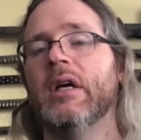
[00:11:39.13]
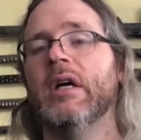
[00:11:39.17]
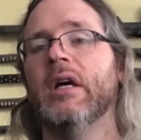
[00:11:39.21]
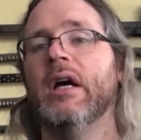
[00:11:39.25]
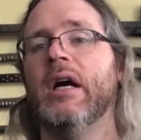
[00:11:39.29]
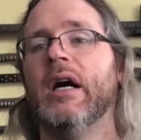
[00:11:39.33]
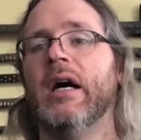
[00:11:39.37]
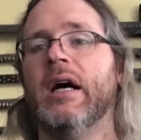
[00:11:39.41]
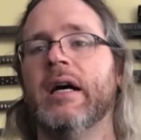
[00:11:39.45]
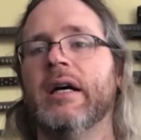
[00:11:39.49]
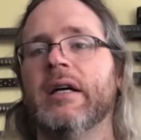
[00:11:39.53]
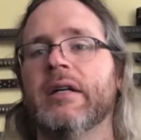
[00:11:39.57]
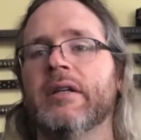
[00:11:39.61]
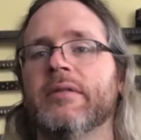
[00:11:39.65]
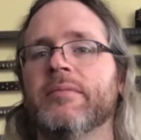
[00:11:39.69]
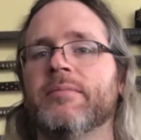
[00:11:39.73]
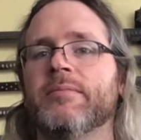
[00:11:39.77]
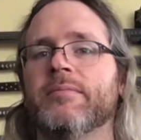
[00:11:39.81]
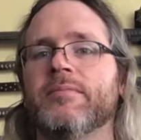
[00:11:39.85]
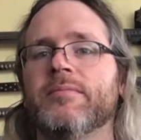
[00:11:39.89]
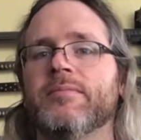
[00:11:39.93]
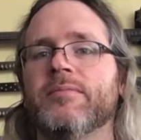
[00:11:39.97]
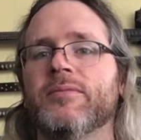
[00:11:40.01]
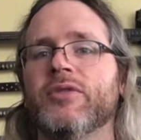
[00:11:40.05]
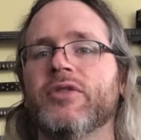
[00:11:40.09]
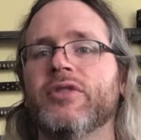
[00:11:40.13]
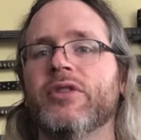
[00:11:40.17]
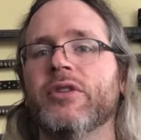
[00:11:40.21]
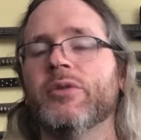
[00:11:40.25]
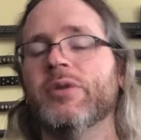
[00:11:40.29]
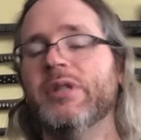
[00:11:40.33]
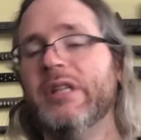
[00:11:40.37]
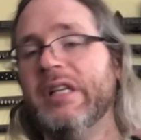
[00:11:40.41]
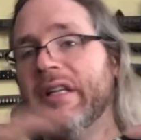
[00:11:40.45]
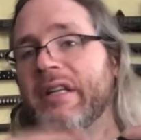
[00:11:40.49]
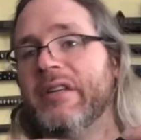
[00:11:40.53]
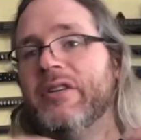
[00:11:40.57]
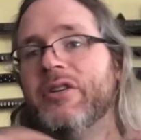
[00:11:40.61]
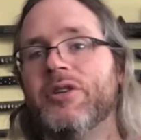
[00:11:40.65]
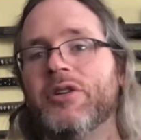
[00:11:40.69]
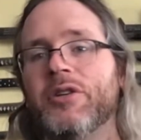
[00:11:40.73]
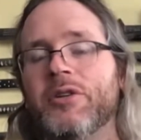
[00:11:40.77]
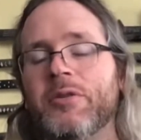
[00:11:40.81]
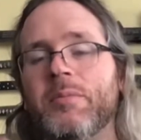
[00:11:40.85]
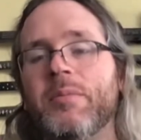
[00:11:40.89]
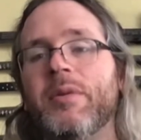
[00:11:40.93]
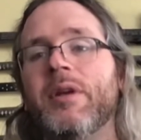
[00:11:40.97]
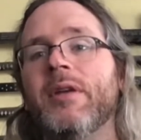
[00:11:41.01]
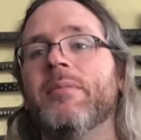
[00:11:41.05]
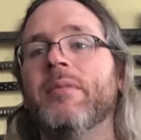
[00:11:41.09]
So it
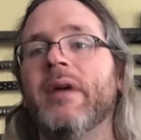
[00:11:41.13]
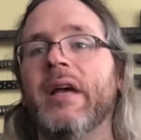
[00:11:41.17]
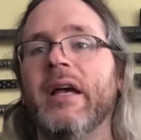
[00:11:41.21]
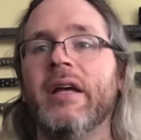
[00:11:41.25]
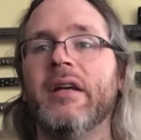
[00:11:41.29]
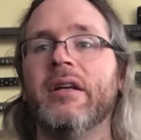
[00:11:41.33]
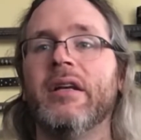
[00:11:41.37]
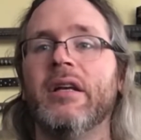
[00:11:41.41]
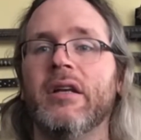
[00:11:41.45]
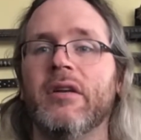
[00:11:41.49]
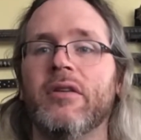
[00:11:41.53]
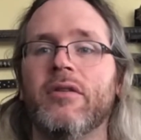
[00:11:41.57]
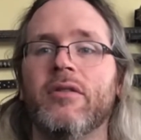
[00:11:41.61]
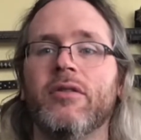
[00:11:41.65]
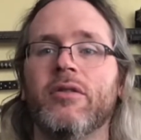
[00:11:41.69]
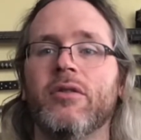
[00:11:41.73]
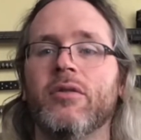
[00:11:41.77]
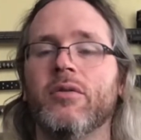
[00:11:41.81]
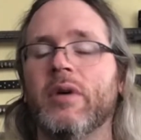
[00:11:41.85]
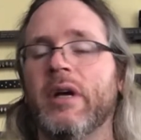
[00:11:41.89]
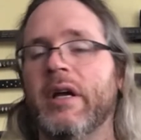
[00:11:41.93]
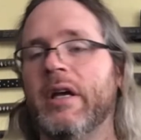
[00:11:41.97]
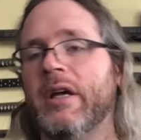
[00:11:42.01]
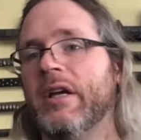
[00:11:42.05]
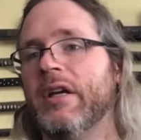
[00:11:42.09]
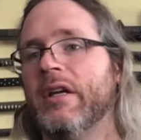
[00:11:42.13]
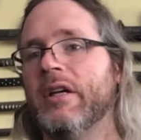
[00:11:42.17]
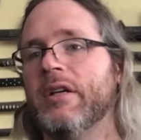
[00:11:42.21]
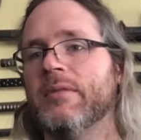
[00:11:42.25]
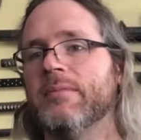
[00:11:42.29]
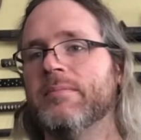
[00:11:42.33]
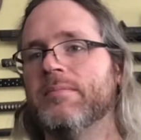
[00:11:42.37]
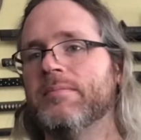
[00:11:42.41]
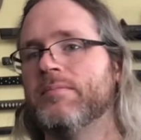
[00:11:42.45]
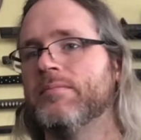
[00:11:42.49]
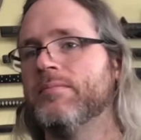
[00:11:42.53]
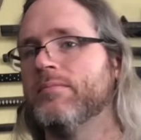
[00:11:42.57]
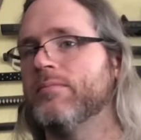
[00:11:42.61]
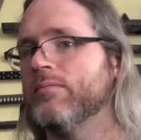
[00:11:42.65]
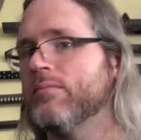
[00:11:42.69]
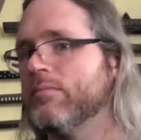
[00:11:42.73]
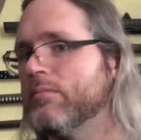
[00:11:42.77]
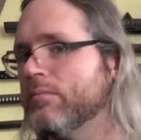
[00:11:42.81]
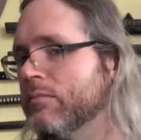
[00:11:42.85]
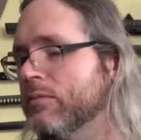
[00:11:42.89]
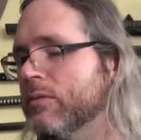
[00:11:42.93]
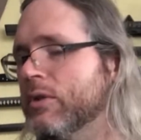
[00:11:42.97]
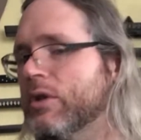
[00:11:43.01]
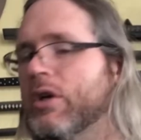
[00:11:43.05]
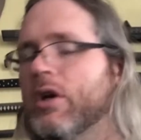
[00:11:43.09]
could be made into a
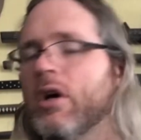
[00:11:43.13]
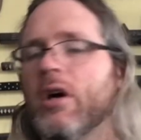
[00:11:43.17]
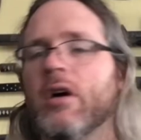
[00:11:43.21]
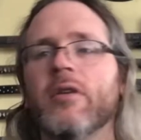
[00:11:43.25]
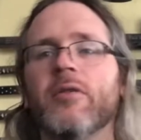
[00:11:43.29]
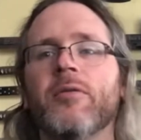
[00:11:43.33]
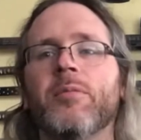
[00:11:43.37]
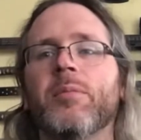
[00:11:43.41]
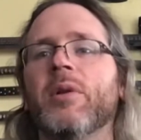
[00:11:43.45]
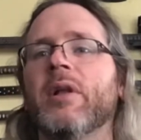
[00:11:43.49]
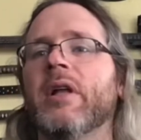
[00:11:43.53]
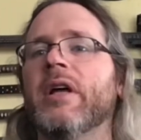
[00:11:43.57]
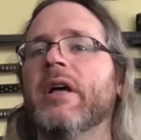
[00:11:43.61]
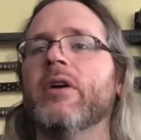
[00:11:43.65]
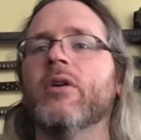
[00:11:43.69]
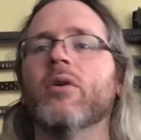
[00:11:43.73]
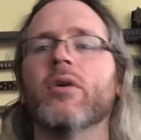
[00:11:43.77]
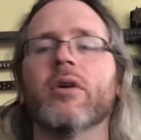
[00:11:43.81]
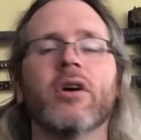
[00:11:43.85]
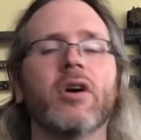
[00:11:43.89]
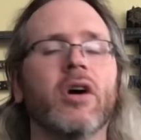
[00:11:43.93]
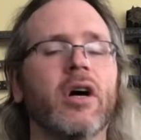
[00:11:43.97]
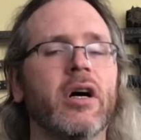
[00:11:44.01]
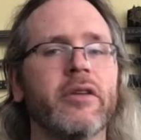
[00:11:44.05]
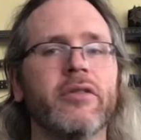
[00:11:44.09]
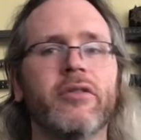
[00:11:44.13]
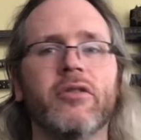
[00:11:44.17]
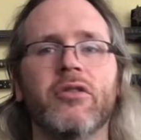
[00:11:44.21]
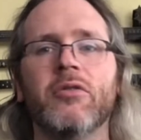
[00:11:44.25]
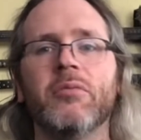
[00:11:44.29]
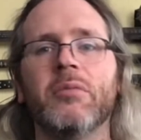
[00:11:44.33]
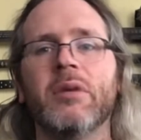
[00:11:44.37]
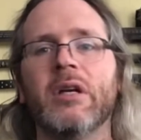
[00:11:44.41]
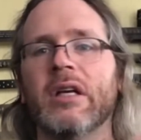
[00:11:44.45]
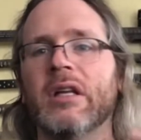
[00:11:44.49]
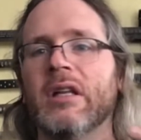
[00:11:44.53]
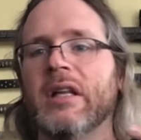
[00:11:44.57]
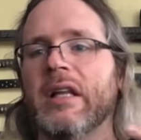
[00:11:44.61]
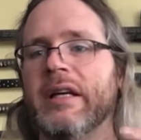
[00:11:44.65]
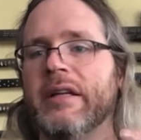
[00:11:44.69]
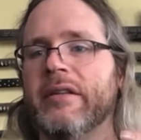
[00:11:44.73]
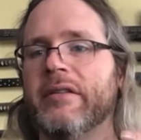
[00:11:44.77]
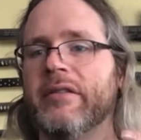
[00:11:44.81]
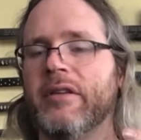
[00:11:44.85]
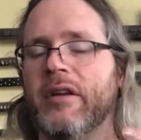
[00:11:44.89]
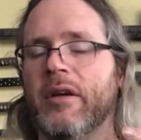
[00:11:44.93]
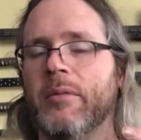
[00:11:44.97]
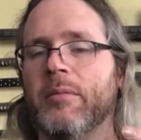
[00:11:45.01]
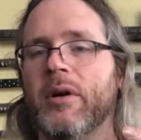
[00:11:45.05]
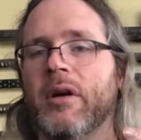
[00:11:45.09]
cosplay or costuming
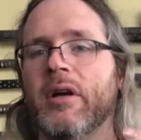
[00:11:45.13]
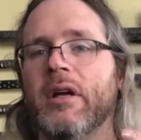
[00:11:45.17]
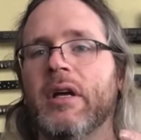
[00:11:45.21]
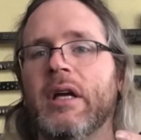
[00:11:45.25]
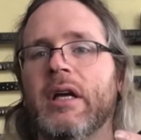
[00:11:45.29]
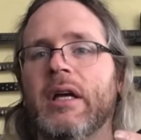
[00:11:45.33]
lightsaber.